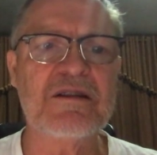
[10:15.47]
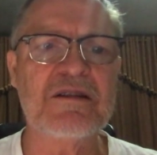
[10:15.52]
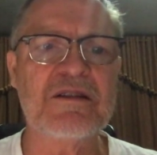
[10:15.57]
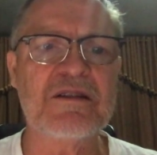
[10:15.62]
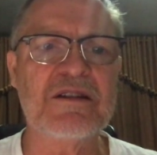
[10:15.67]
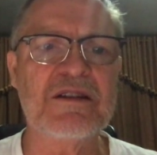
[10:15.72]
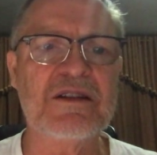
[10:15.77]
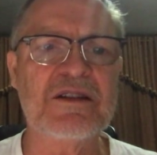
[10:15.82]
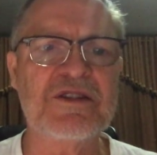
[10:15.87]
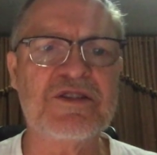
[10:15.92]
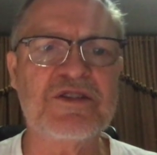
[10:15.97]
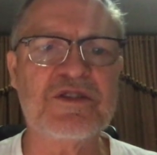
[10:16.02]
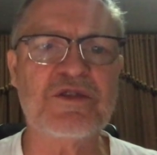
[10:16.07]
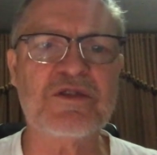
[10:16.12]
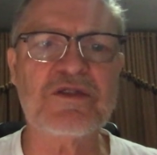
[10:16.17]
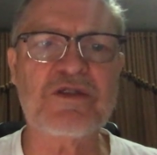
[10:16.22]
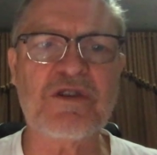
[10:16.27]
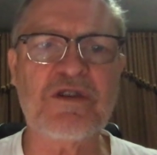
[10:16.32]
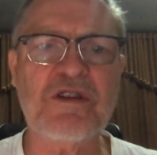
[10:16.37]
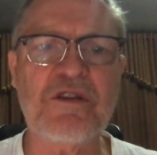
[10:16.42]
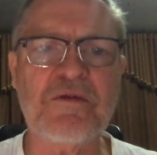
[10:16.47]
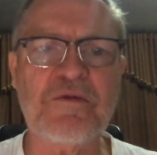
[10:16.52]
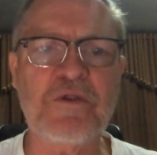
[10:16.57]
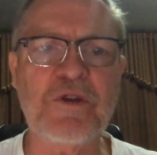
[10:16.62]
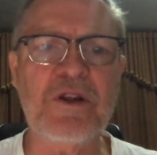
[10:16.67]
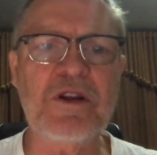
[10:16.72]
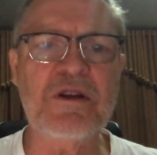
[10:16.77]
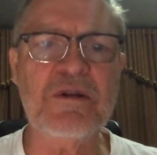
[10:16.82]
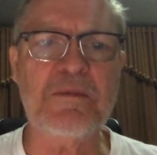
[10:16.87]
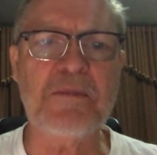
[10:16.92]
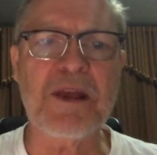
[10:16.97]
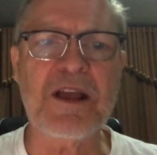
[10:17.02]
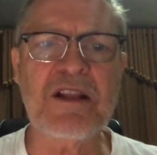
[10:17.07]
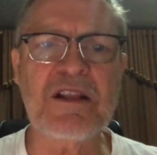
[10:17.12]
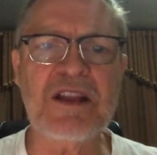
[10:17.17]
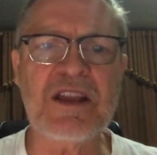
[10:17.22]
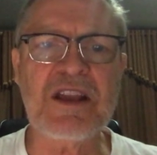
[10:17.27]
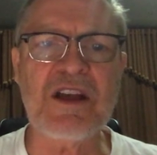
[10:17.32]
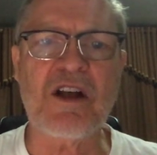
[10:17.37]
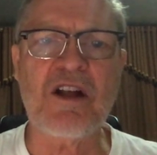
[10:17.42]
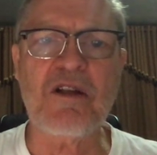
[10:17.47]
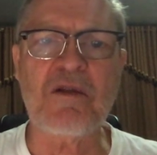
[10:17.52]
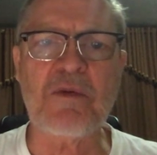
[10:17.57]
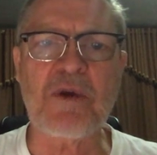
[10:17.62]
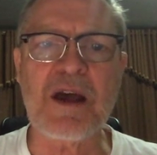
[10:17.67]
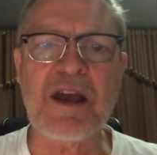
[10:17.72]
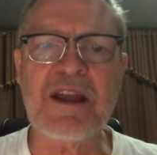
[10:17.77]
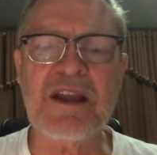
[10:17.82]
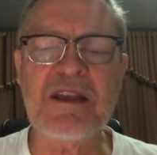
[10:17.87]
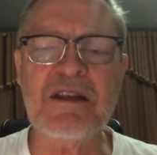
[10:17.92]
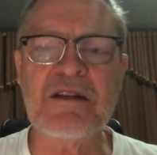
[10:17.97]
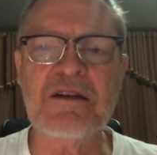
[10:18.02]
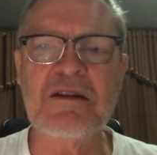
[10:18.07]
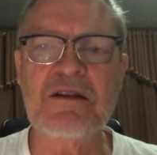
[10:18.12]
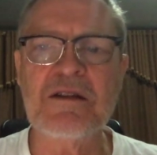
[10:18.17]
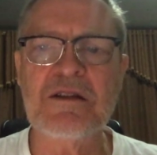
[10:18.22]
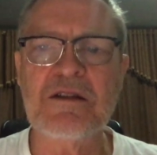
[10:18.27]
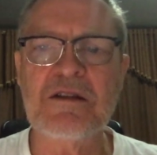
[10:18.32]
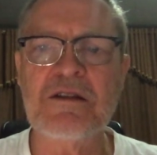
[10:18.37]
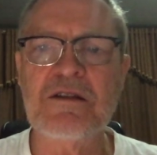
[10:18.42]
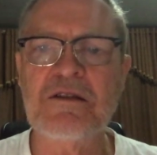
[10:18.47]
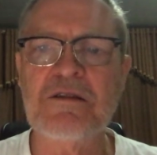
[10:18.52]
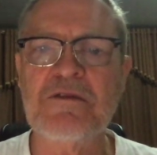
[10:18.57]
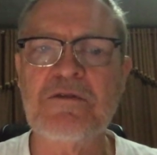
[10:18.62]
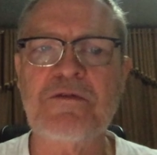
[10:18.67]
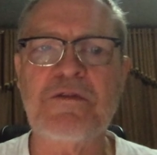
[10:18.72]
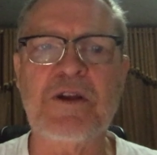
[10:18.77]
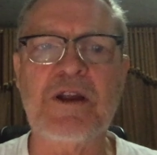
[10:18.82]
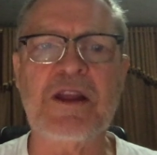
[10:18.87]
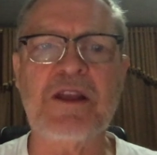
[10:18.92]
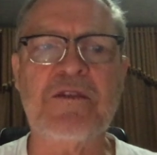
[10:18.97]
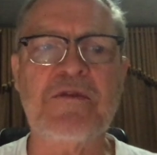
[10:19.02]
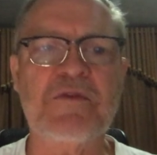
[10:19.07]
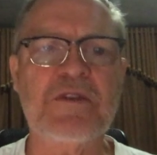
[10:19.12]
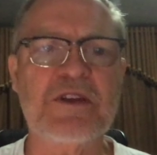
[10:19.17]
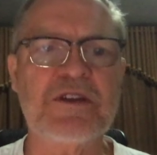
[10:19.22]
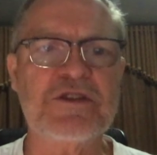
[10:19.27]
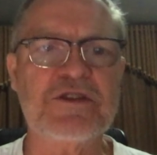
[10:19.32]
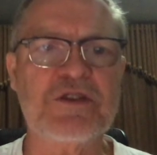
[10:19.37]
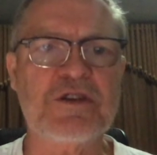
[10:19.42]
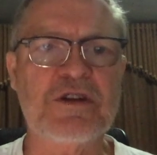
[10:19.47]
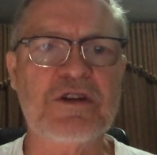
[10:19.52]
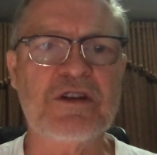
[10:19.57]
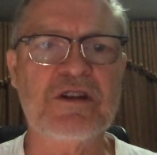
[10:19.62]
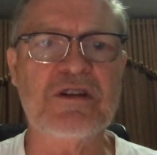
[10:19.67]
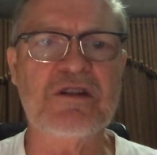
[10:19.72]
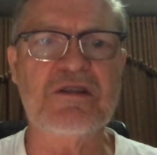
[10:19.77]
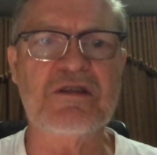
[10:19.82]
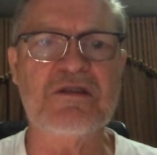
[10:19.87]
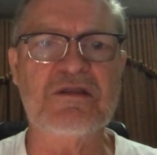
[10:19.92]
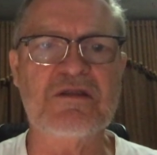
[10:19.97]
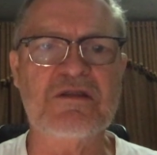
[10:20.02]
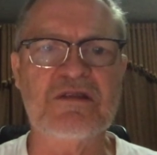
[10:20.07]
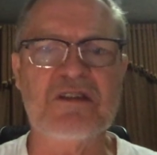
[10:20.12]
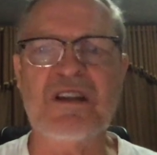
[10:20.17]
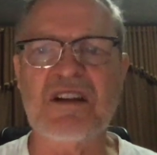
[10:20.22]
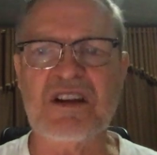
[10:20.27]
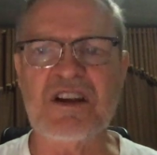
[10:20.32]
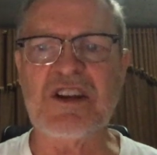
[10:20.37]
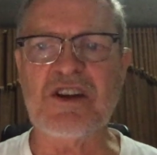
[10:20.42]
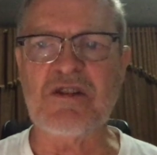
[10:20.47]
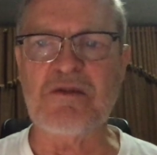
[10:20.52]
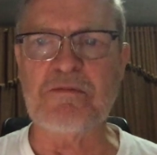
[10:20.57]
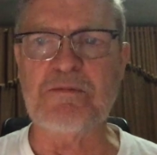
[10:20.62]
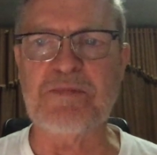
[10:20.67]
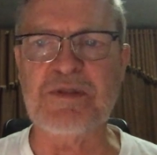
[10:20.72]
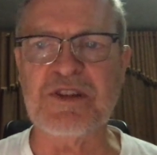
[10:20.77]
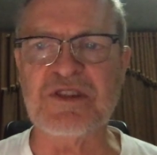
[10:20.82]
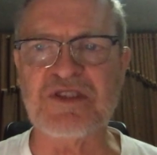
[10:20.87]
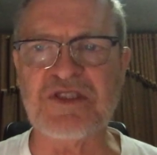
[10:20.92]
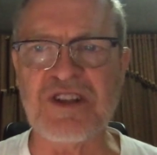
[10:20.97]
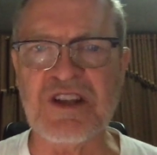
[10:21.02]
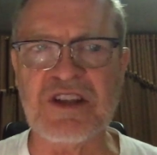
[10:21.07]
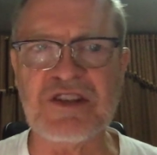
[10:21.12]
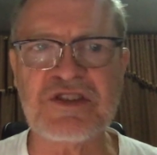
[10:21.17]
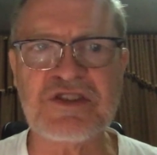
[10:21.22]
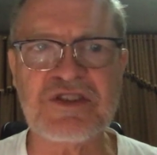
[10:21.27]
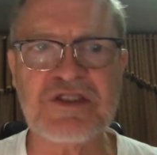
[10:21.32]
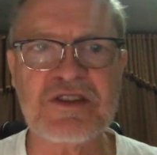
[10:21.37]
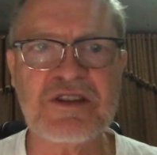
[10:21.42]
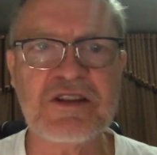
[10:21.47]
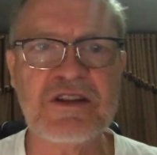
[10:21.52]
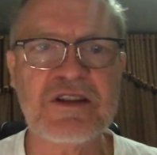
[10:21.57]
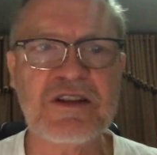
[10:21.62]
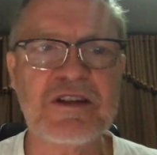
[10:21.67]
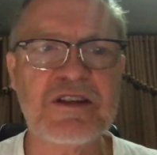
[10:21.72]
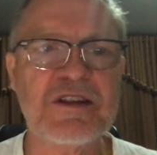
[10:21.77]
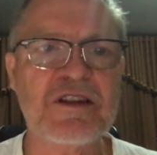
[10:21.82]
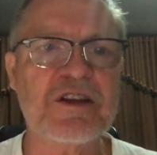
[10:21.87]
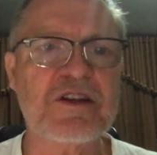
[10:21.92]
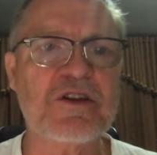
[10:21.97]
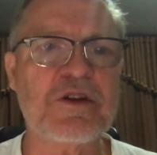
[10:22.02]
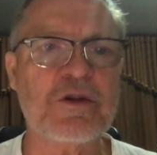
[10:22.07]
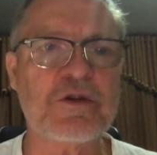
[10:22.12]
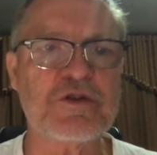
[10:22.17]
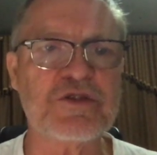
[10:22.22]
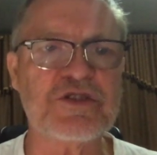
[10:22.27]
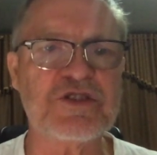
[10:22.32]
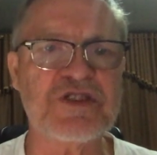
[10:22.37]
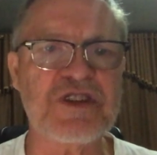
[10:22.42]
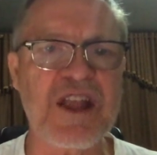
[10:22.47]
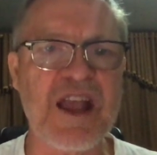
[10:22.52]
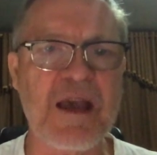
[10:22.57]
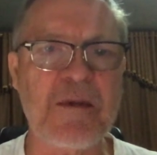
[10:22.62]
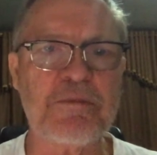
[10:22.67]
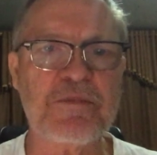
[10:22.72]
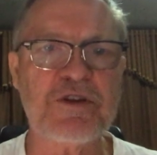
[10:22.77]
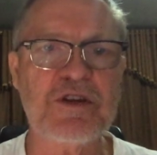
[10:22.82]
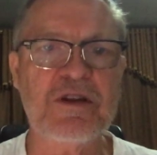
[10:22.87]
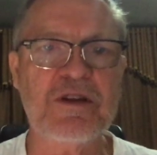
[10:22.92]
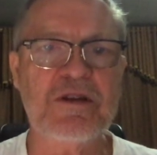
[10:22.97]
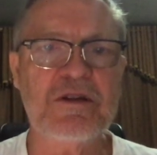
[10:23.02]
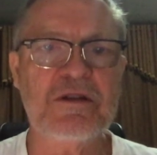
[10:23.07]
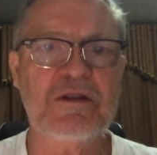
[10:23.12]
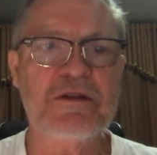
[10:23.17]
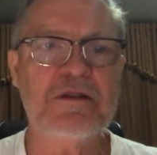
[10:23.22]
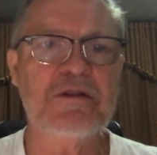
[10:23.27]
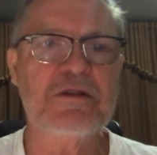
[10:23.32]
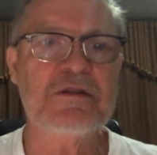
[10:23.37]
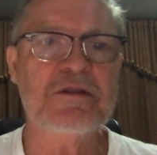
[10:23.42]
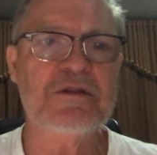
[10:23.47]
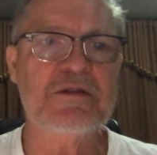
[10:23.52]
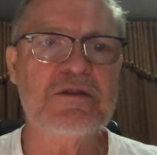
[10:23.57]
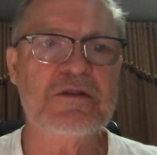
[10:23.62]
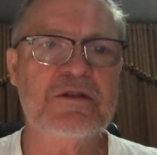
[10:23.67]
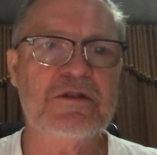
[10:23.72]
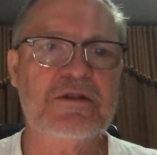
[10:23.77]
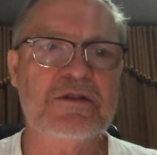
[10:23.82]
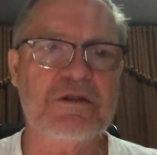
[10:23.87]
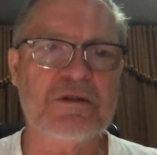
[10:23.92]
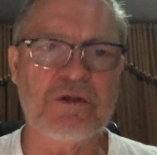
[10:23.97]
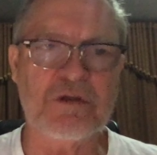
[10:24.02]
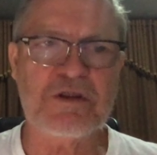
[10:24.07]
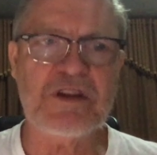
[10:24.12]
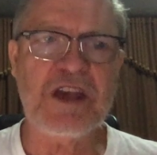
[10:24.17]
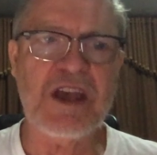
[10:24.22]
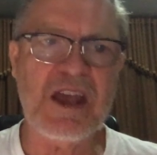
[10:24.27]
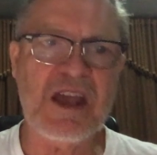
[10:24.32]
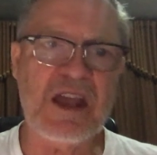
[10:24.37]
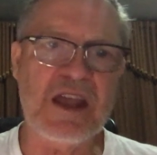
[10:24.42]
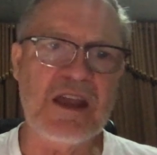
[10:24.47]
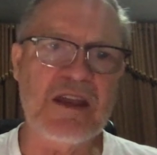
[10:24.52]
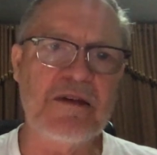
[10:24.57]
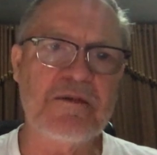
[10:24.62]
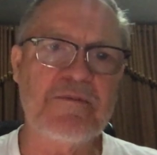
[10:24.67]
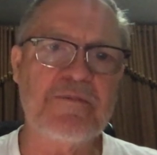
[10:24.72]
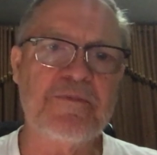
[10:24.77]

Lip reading: Is your girlfriend Melly all right? Frank ventured. None of your business, the coach snapped. Okay.